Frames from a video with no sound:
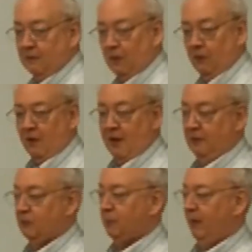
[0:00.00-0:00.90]
Another
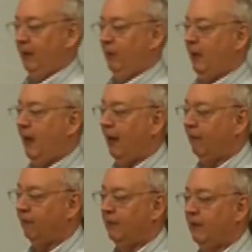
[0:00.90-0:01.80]
kind of spring we
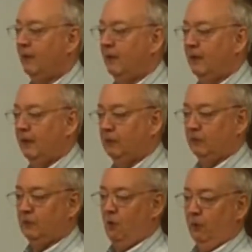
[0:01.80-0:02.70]
have
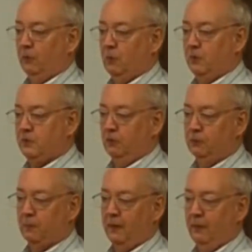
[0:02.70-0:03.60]
is called a
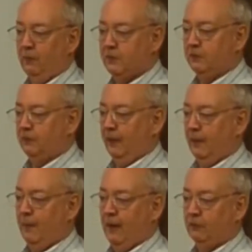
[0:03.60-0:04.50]
torsional spring, which is
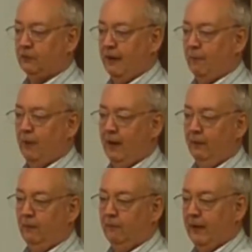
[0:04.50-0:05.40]
like a mousetrap,
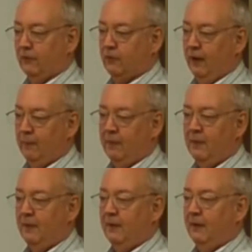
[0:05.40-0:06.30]
rat trap.
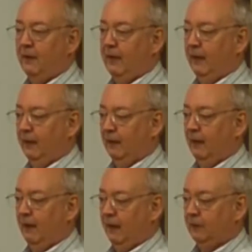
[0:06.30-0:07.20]
And
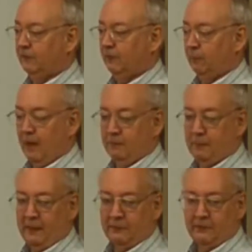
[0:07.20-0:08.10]
I sometimes
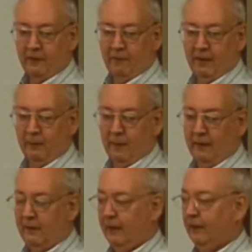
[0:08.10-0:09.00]
pass that around to my
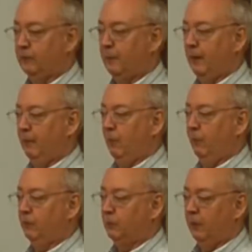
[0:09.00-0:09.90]
class, but I'm
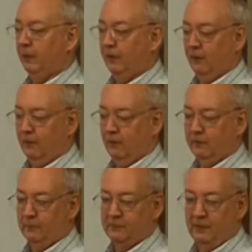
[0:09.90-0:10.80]
always worried they're going to
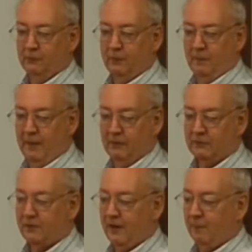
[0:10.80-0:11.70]
hurt themselves on a
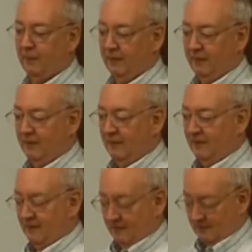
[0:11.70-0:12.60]
mousetrap.
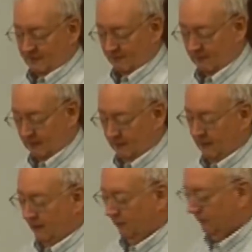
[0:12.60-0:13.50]
And
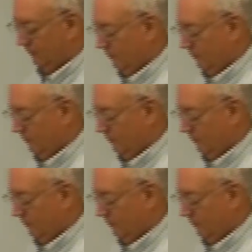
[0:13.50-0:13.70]
they don't